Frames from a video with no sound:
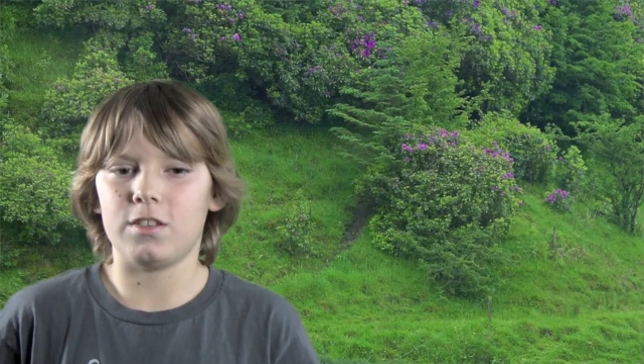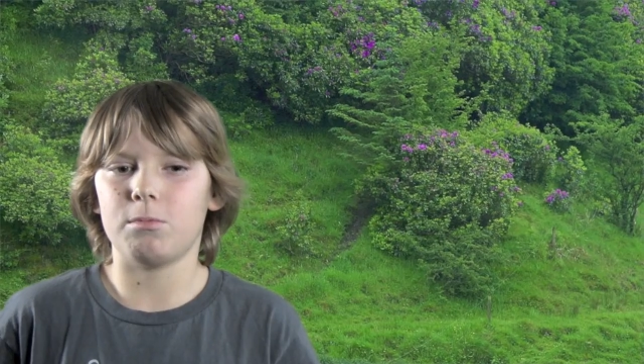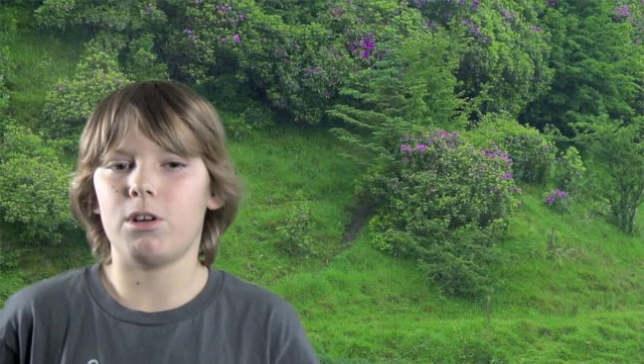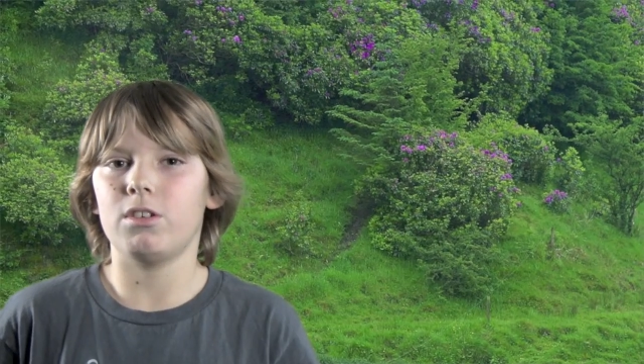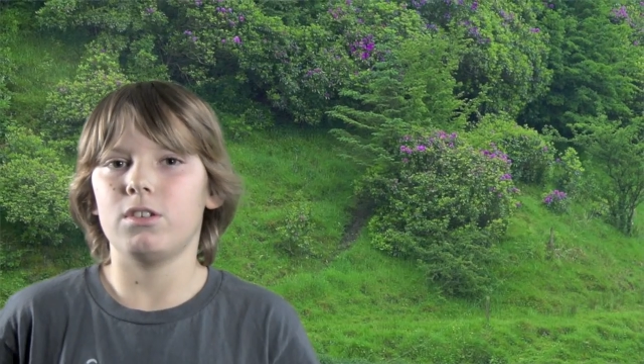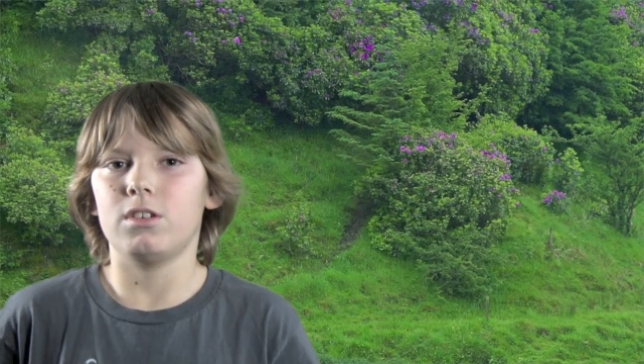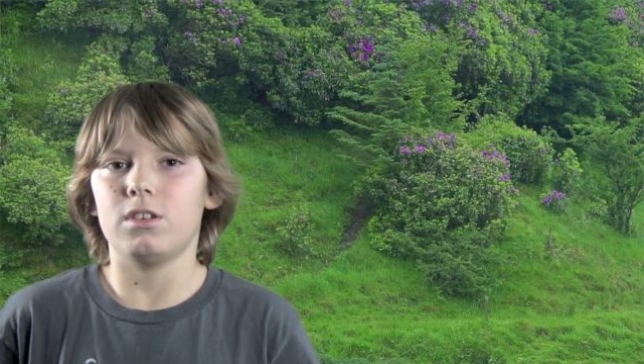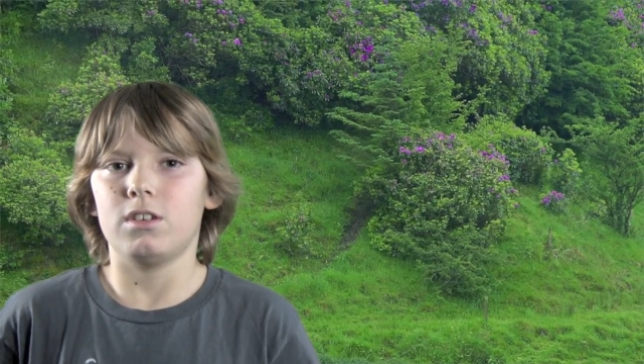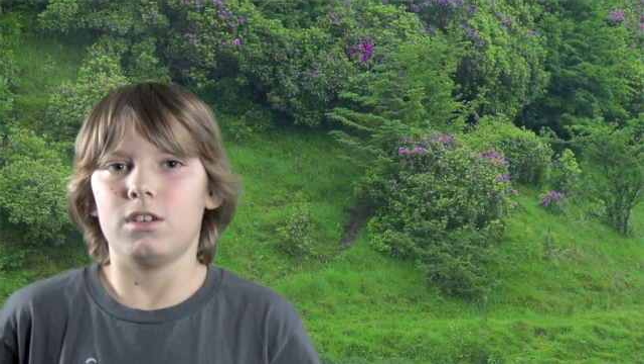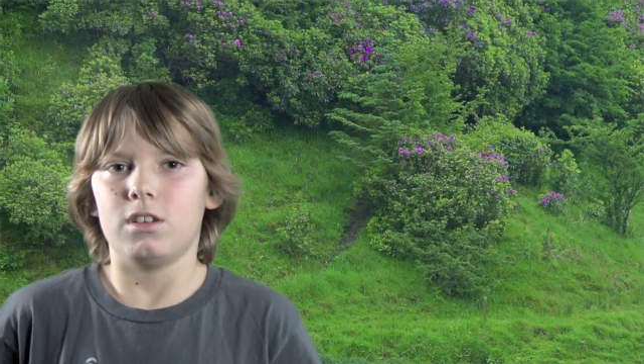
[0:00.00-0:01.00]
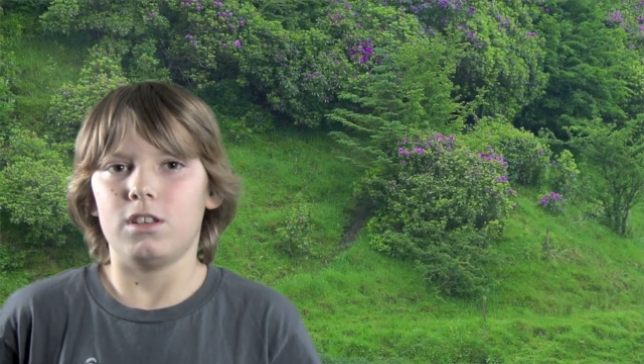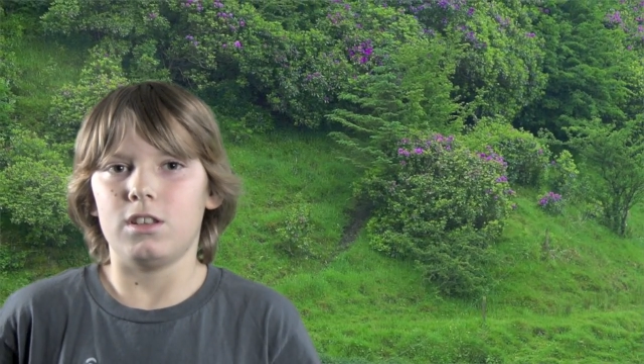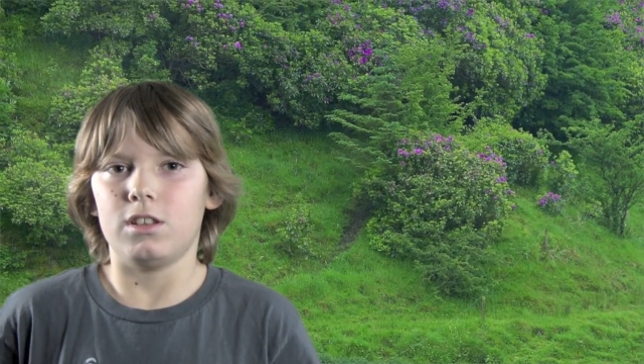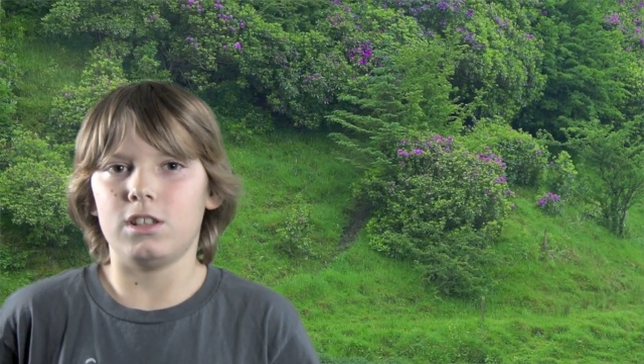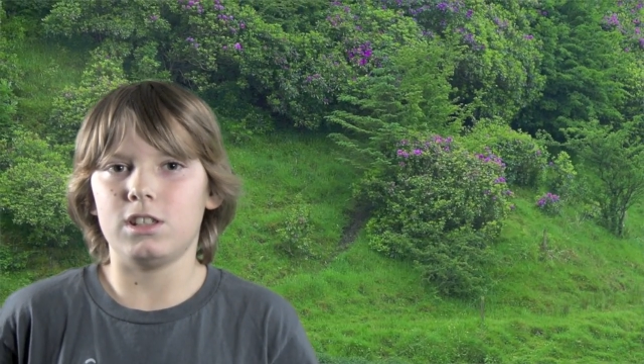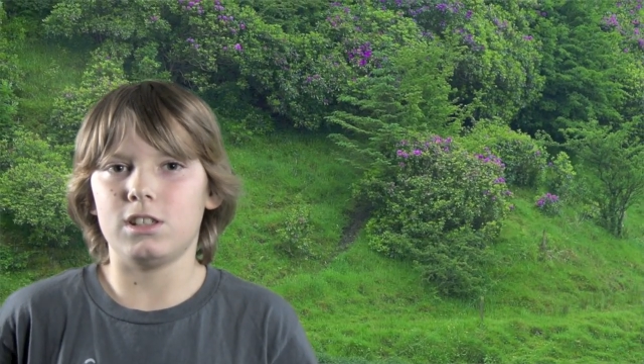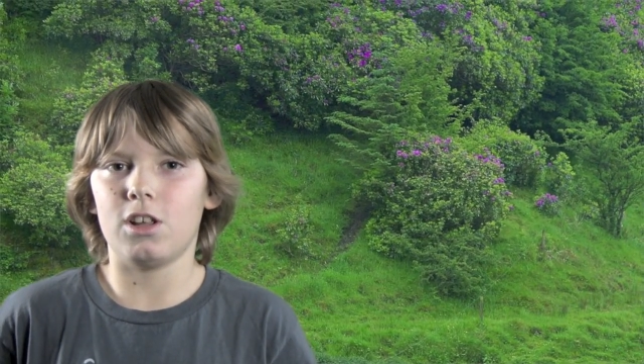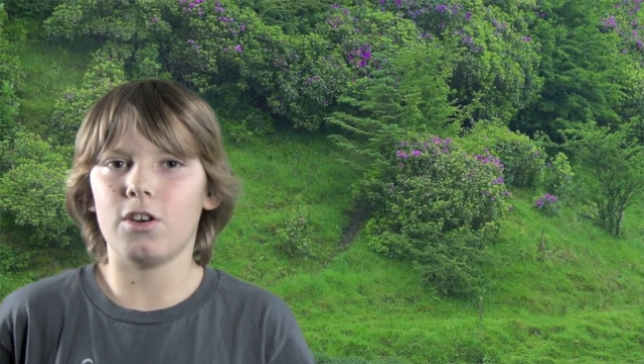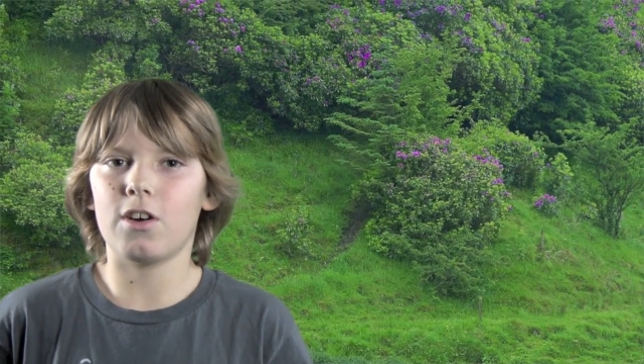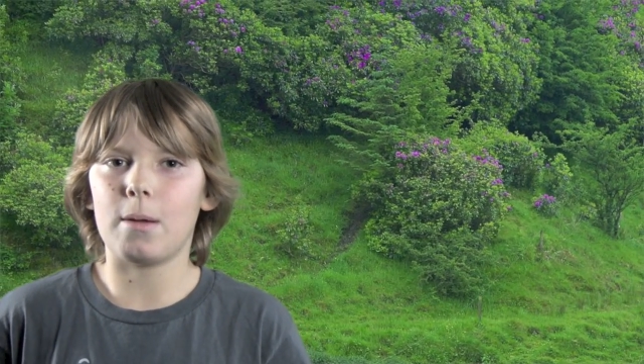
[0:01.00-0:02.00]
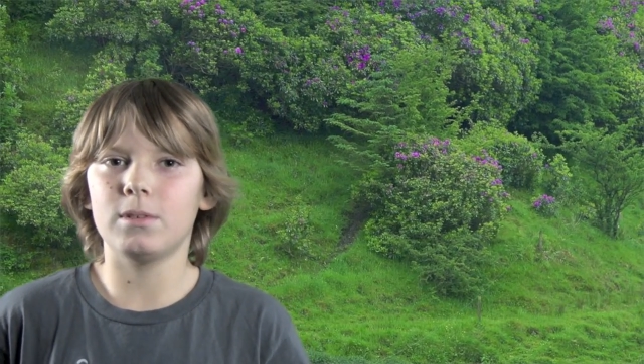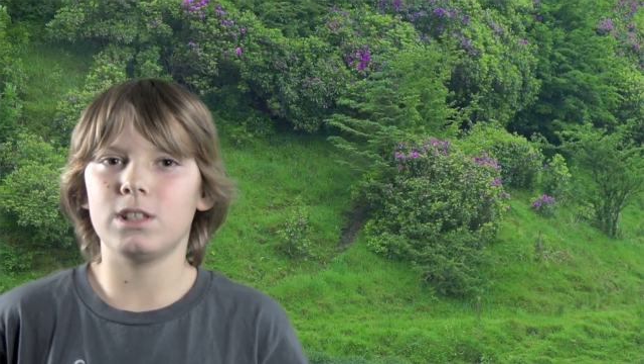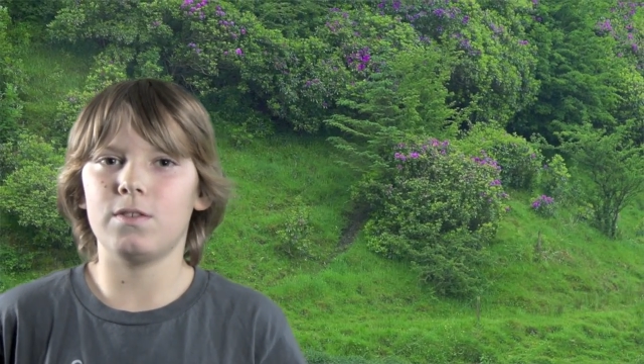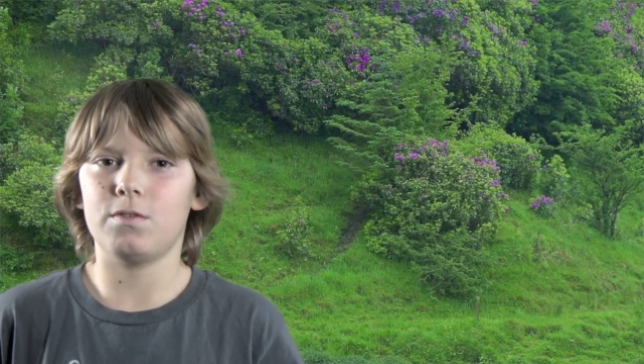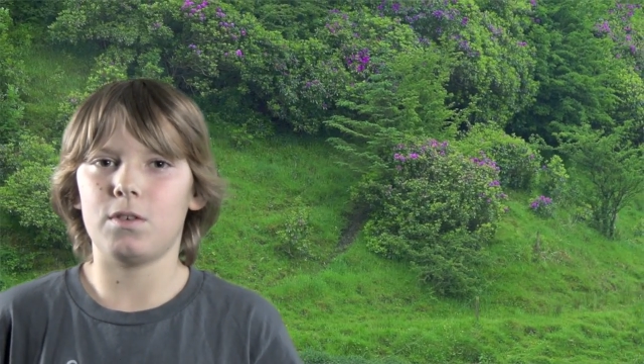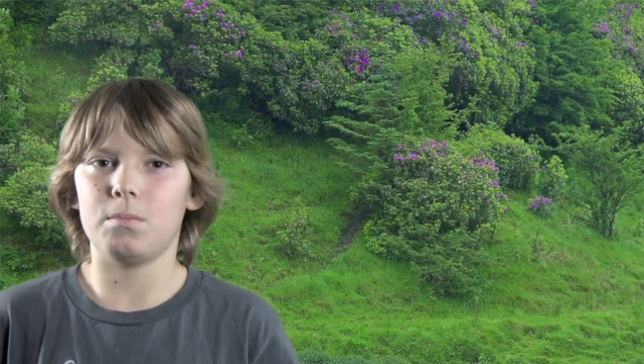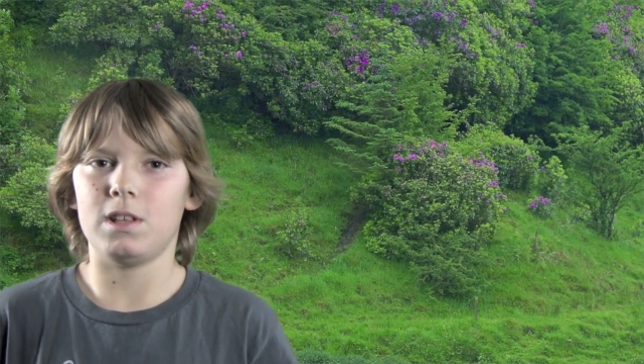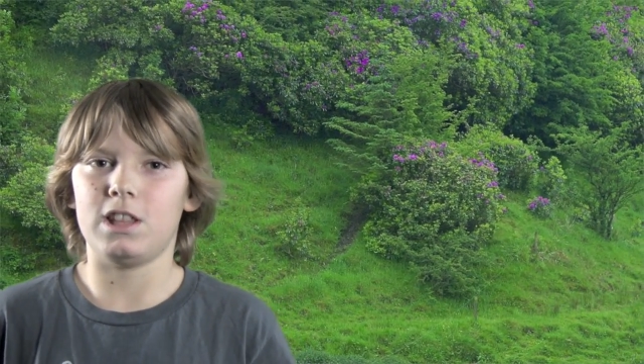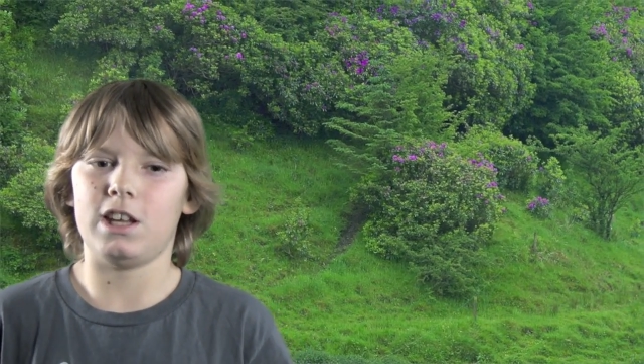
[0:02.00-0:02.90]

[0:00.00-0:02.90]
of them all. This is Logan Robinson from Meet